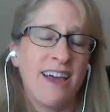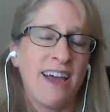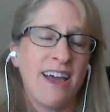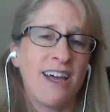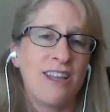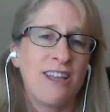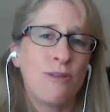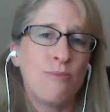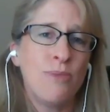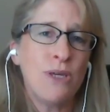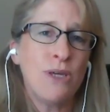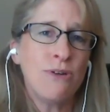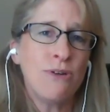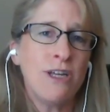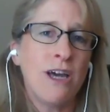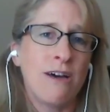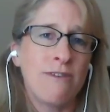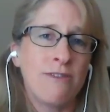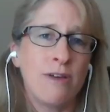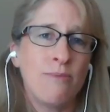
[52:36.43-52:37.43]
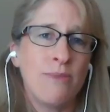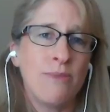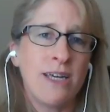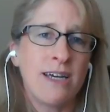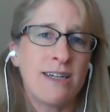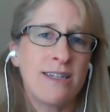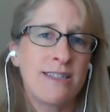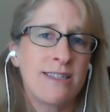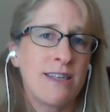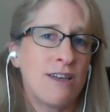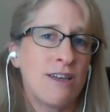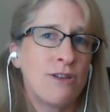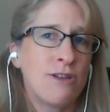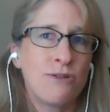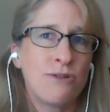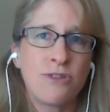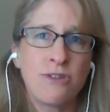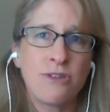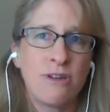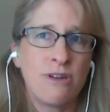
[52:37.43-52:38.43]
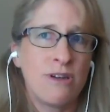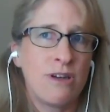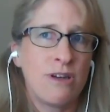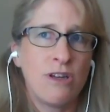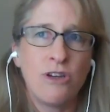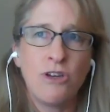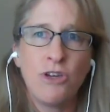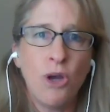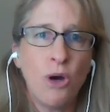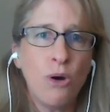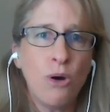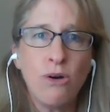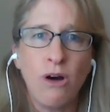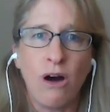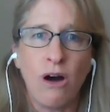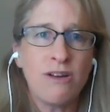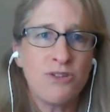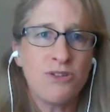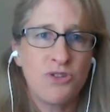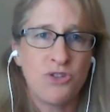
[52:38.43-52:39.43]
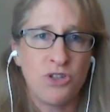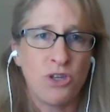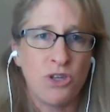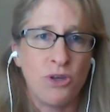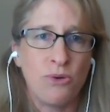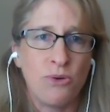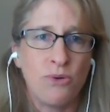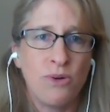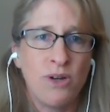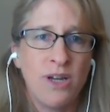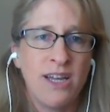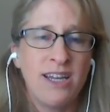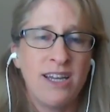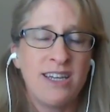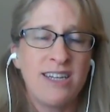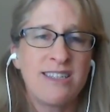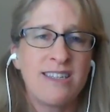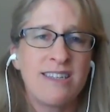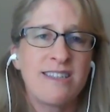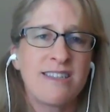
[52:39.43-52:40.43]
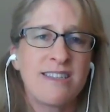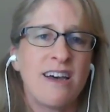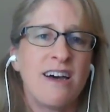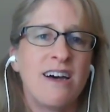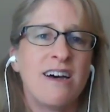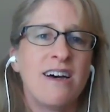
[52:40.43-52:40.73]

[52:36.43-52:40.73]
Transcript: And the beauty of it, because there's no cost to you is it's